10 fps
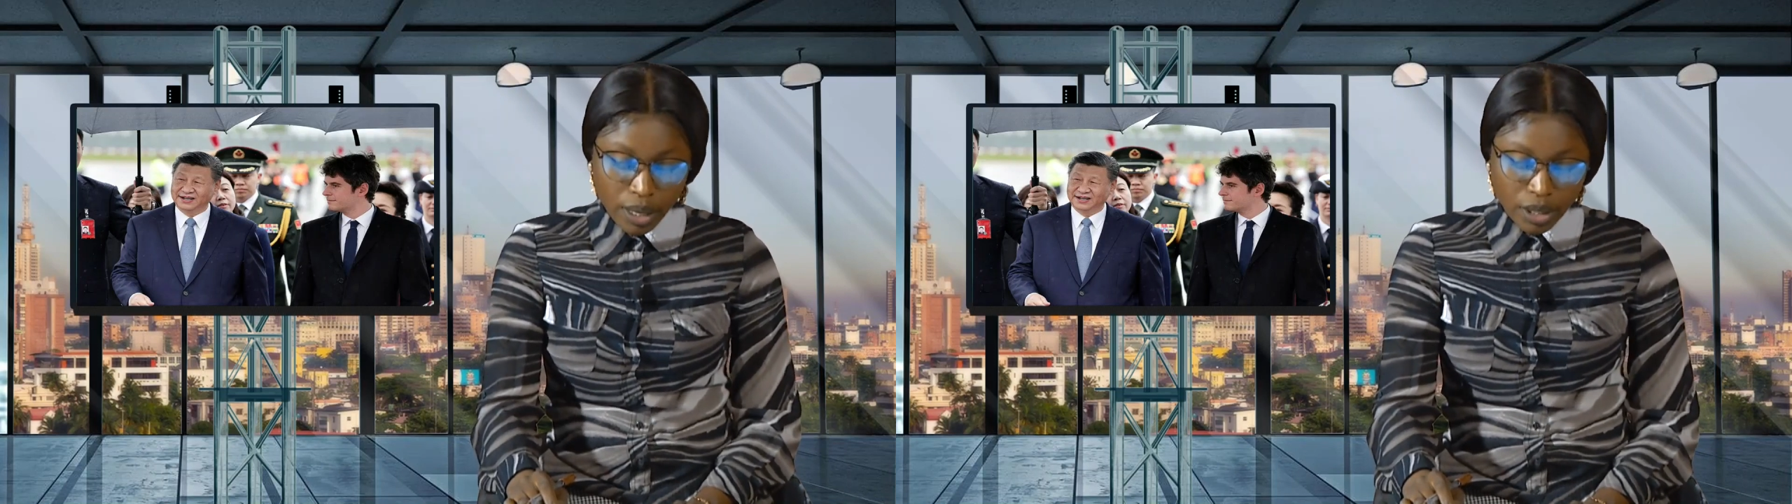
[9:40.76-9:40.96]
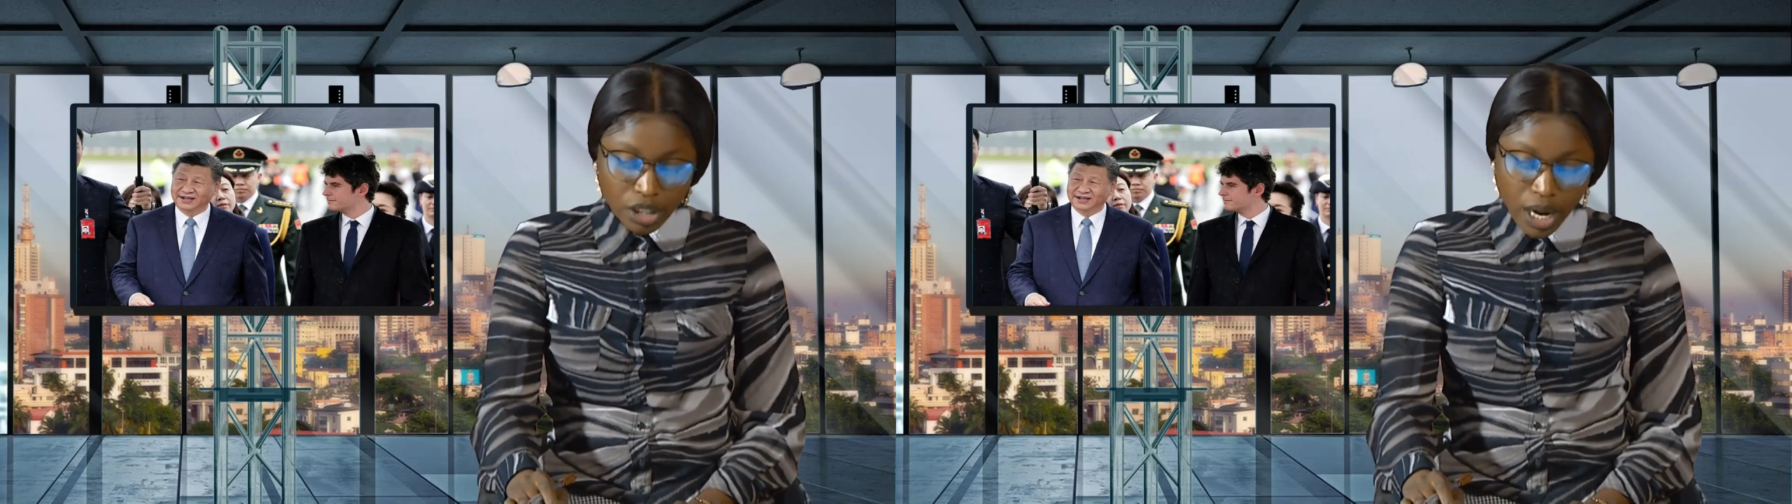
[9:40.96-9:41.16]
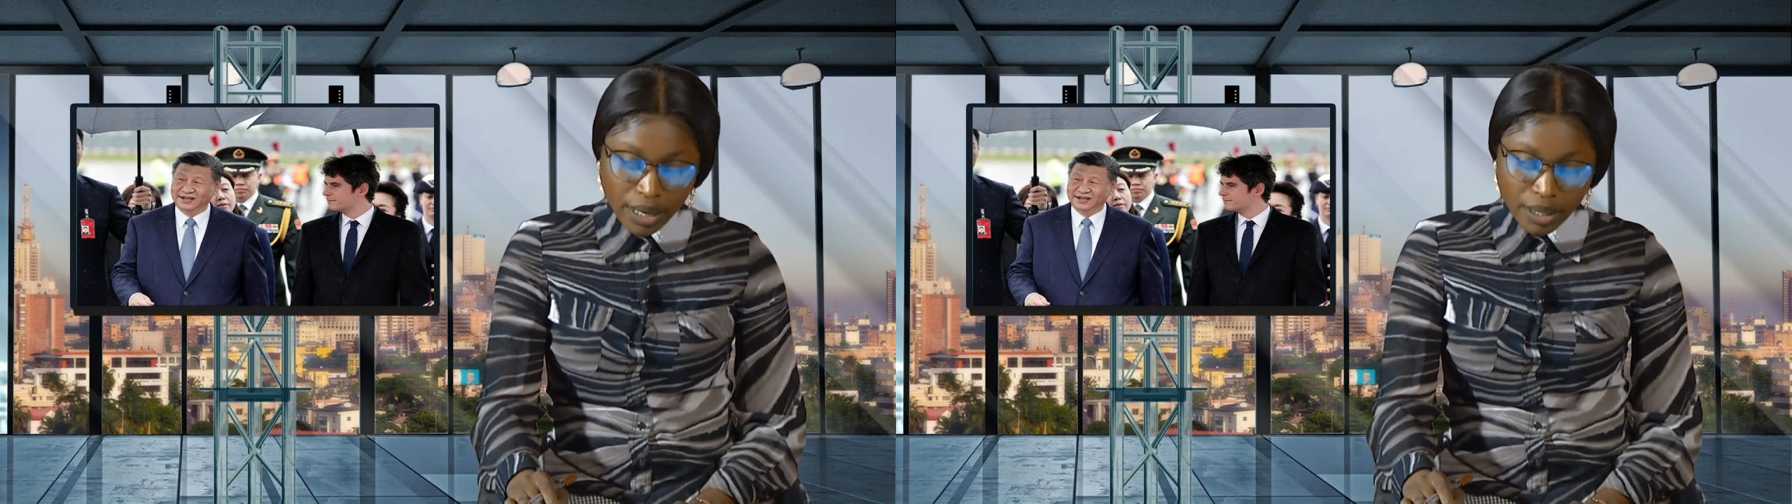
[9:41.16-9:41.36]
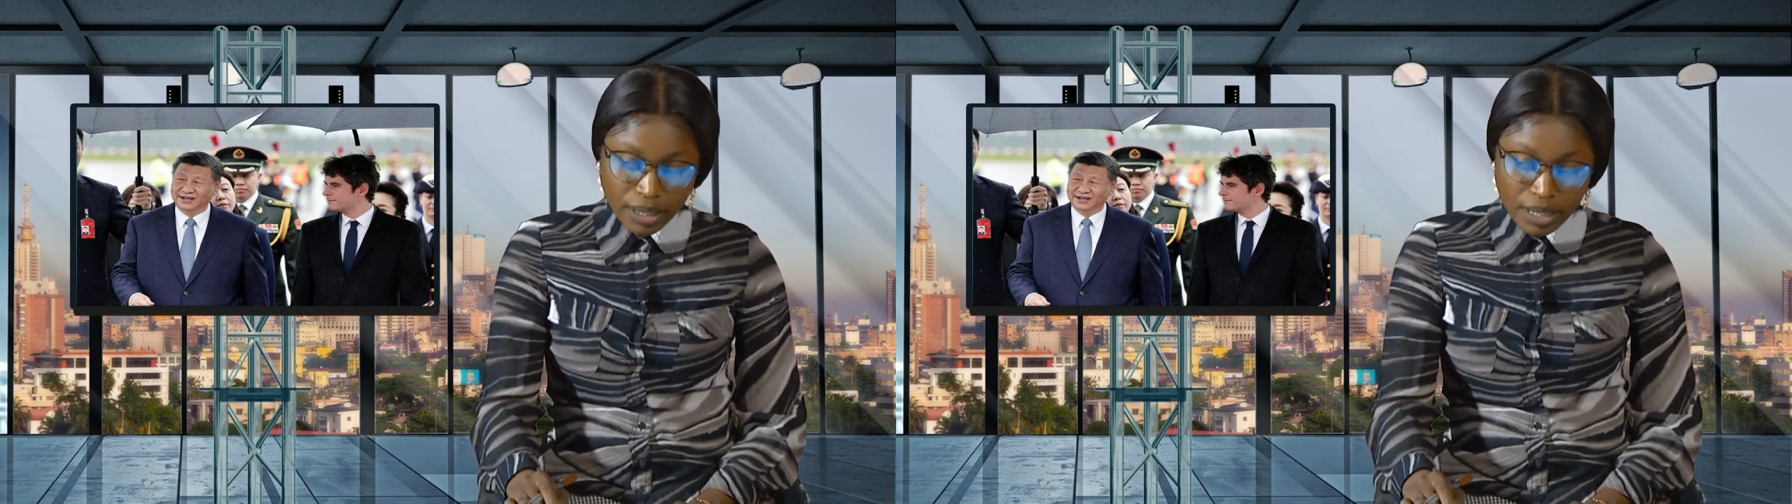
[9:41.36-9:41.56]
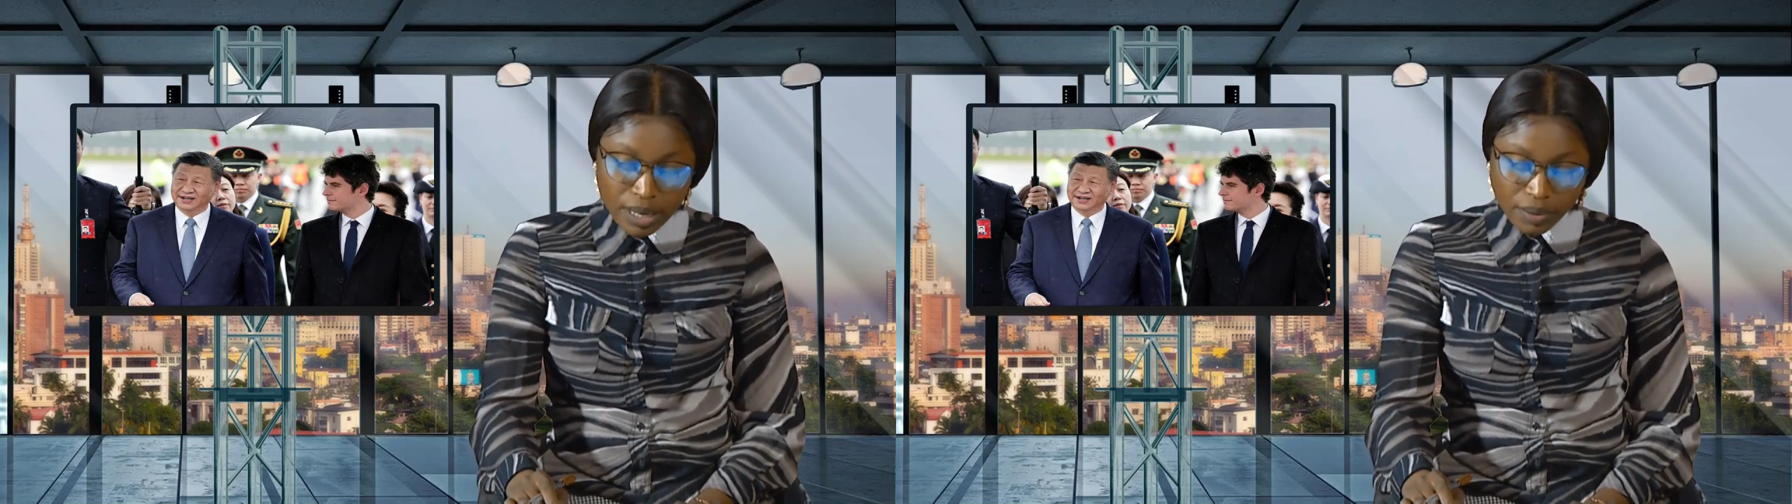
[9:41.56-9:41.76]
China
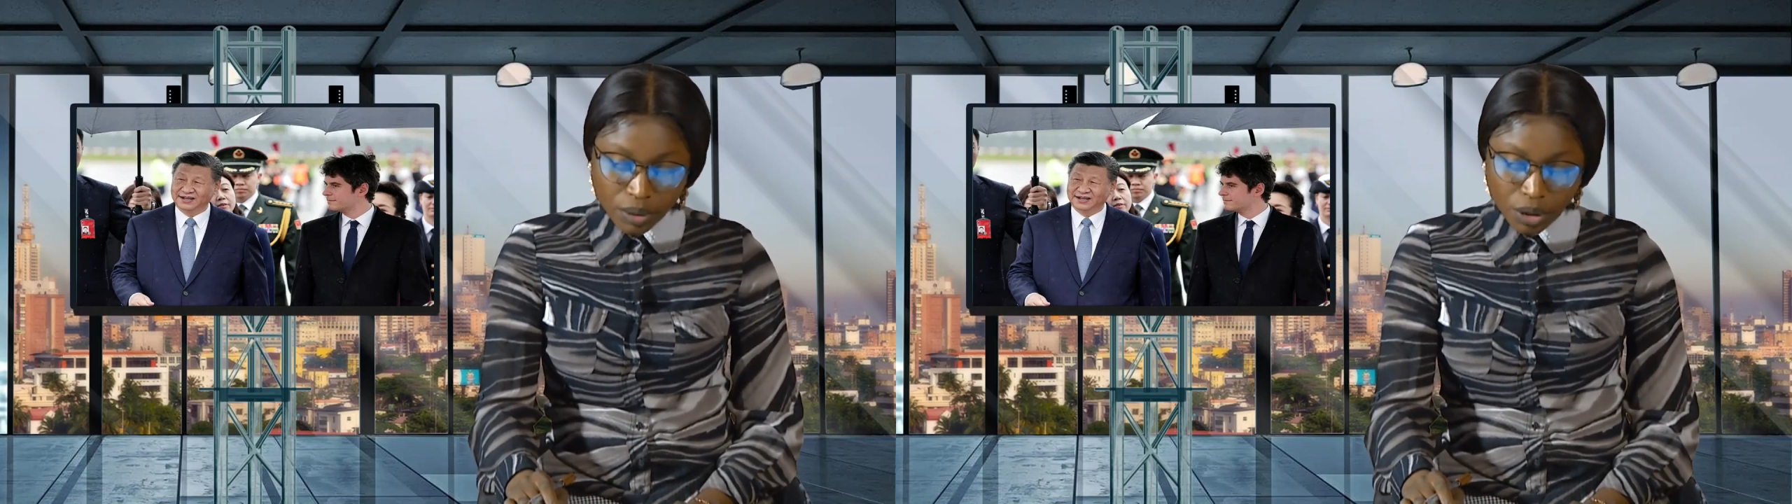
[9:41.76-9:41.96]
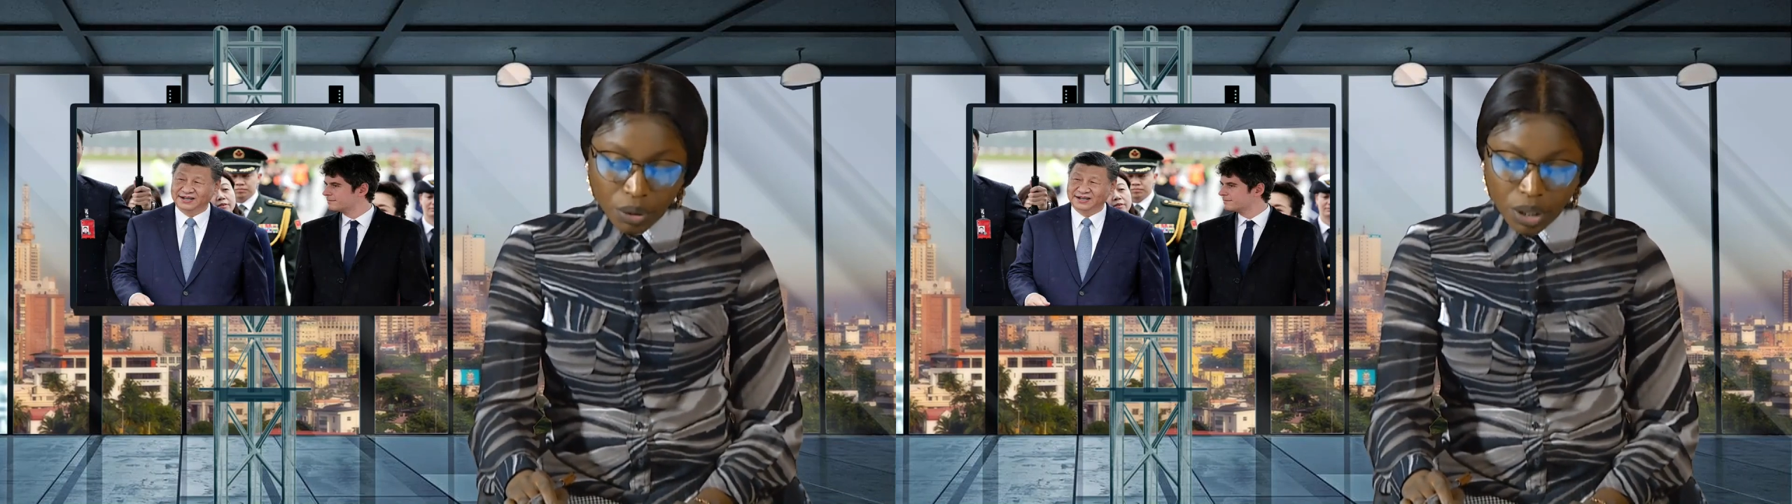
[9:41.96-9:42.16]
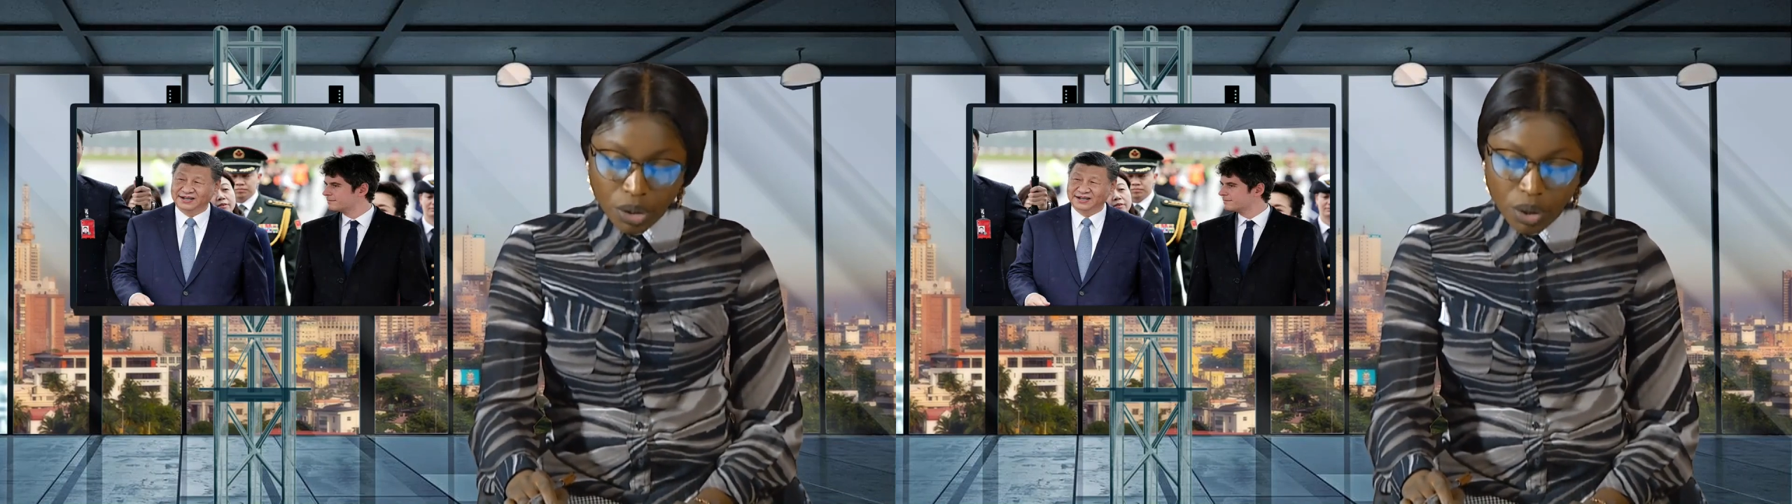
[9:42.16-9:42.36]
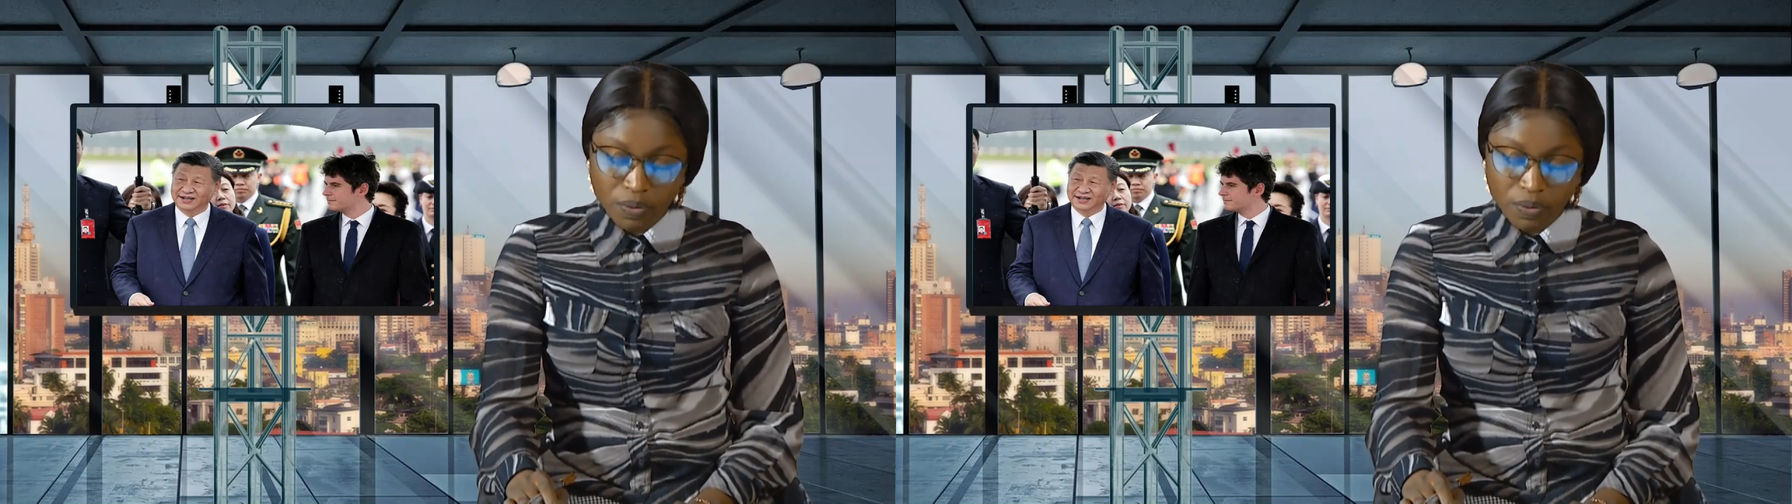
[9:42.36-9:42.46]
is neither the creator